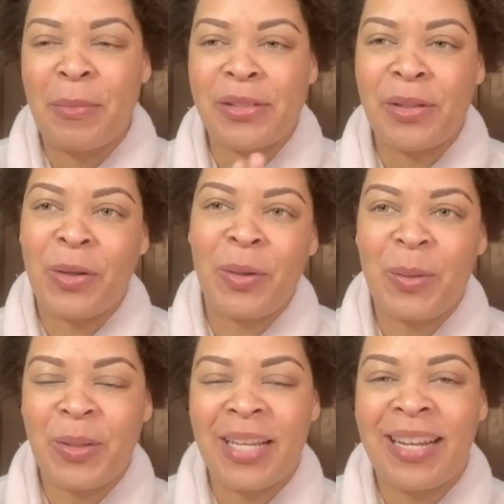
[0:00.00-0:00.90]
is
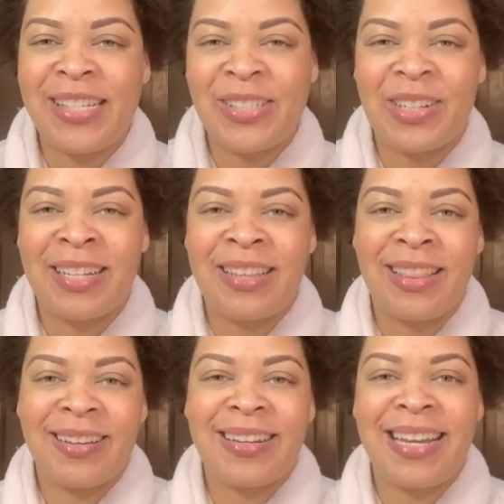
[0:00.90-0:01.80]
Nicole and I started the
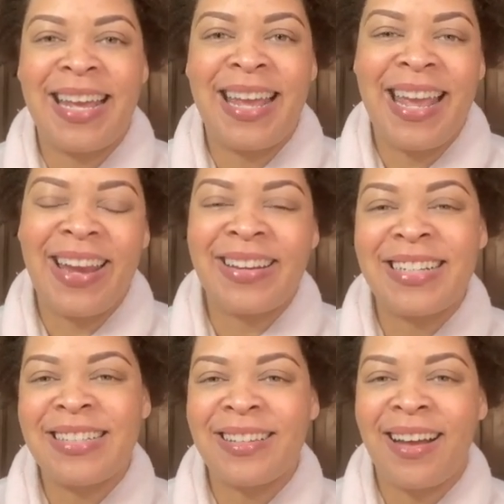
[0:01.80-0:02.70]
30-day hair
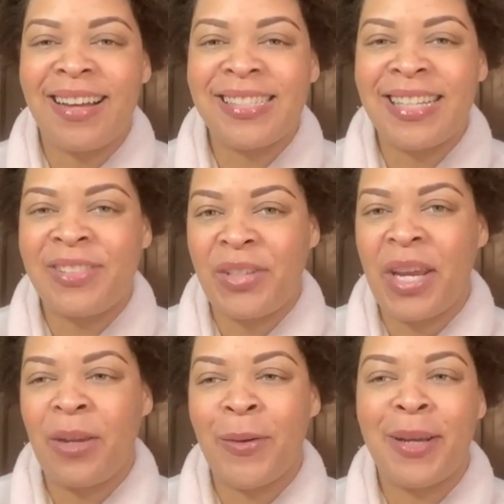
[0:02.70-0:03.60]
detox in
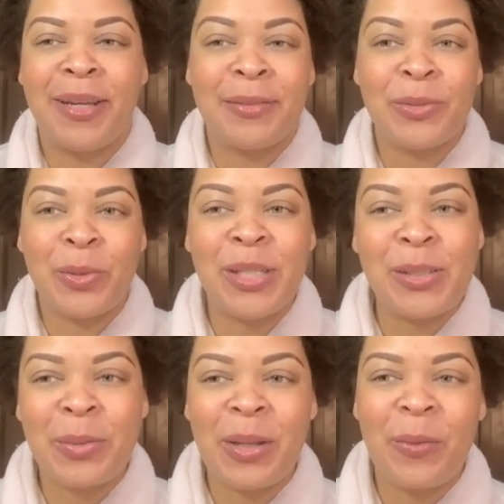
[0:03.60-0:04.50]
January of
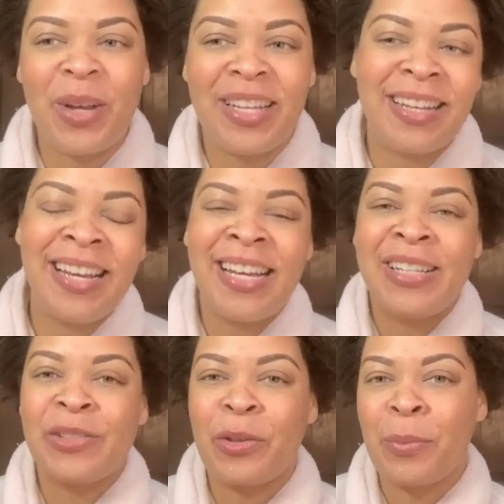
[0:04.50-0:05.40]
2021.
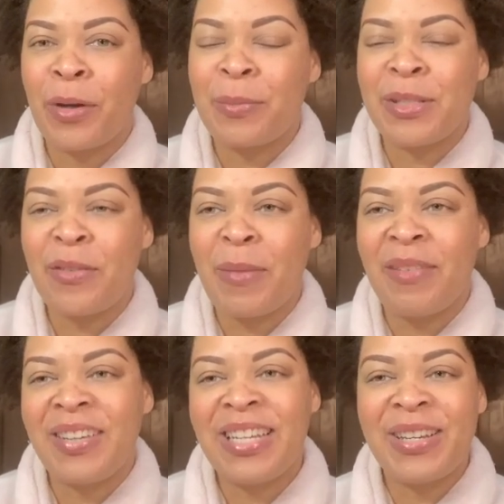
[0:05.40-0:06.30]
So the purpose of my
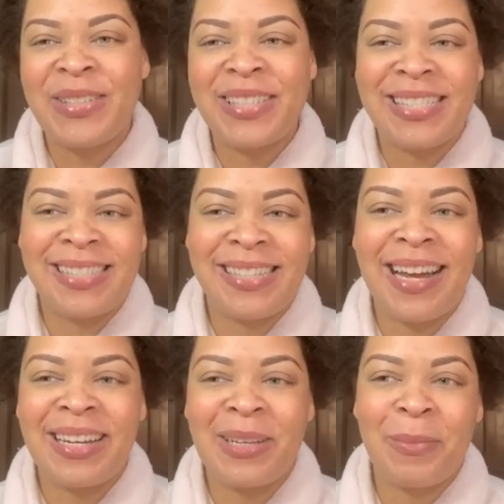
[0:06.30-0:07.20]
videos is to
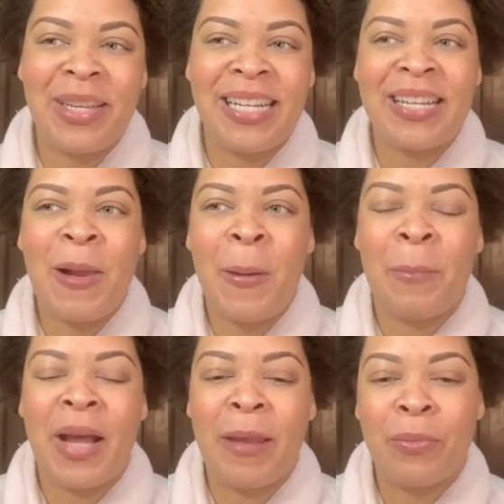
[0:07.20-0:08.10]
document
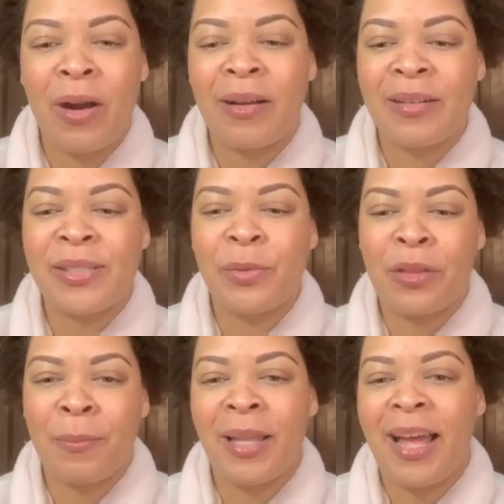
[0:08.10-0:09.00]
my progress with
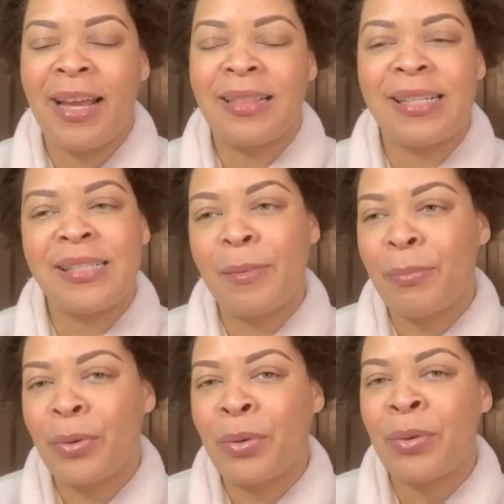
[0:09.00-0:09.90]
applying the
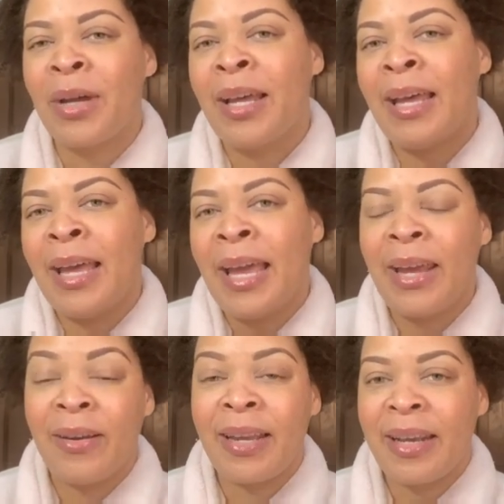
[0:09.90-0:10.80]
simple
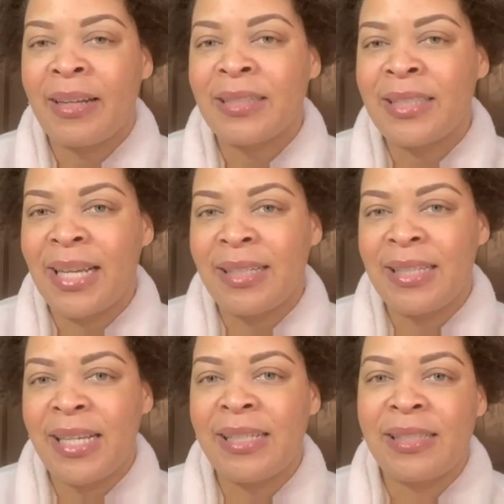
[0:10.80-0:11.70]
hair care
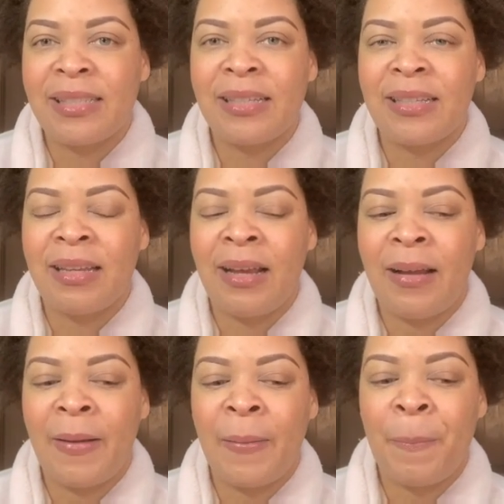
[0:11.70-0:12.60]
techniques
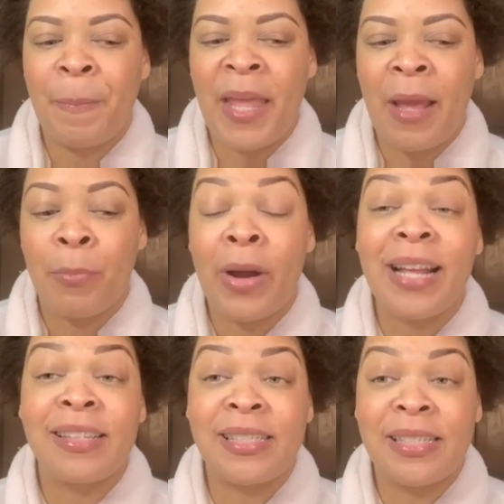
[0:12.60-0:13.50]
and
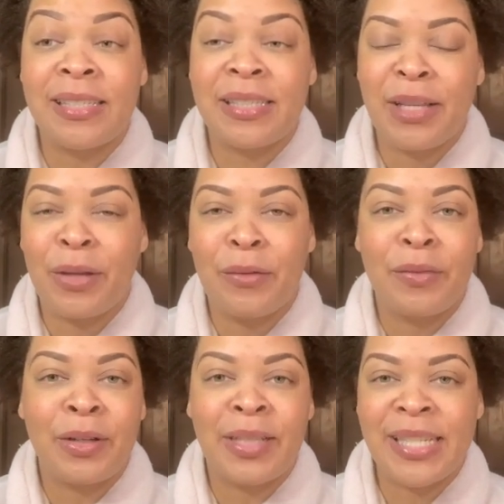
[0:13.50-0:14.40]
practices of
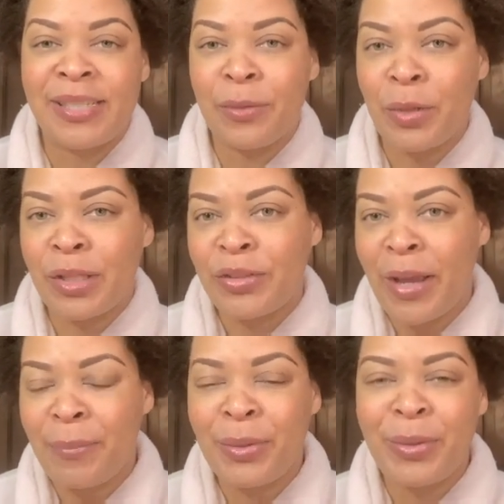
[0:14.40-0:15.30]
cleansing with
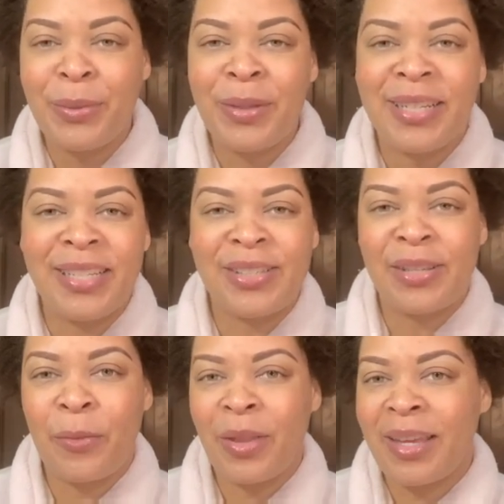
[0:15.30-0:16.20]
shampoo,
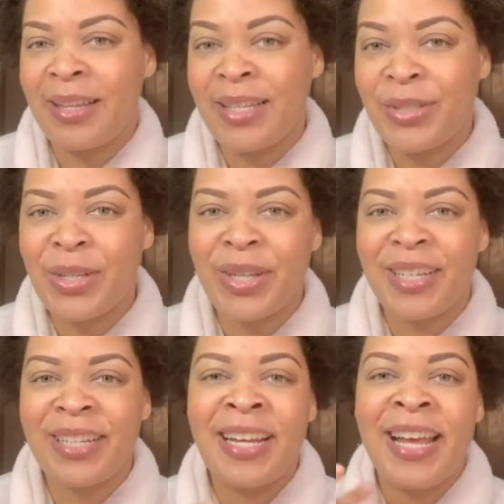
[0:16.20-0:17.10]
conditioning with
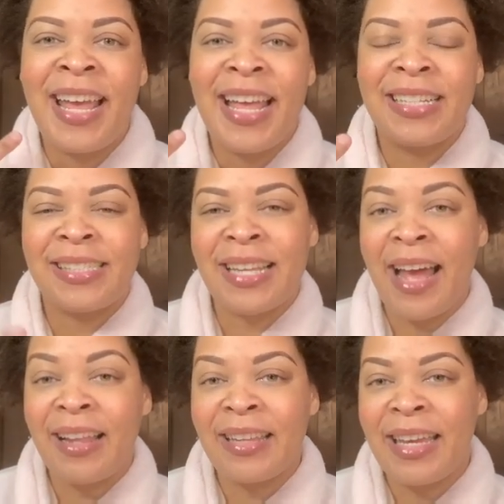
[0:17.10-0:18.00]
conditioner, and
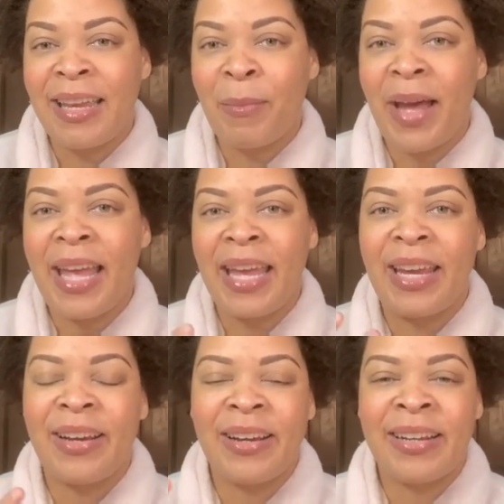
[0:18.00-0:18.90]
styling my
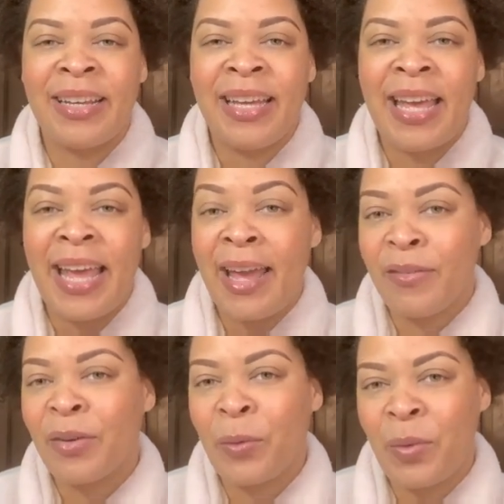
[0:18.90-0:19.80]
hair
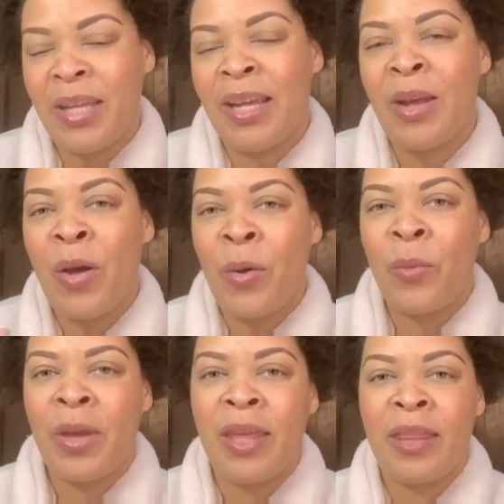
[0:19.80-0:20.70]
every week
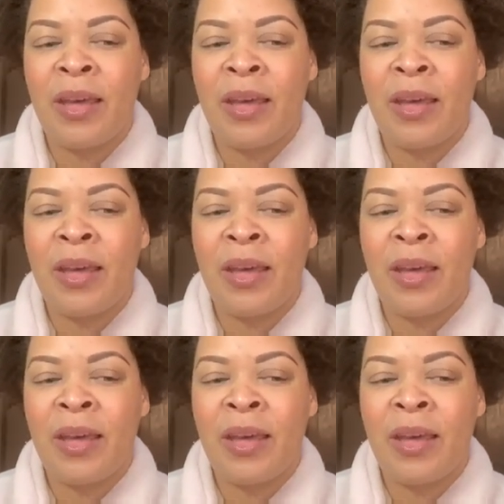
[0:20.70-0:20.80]
with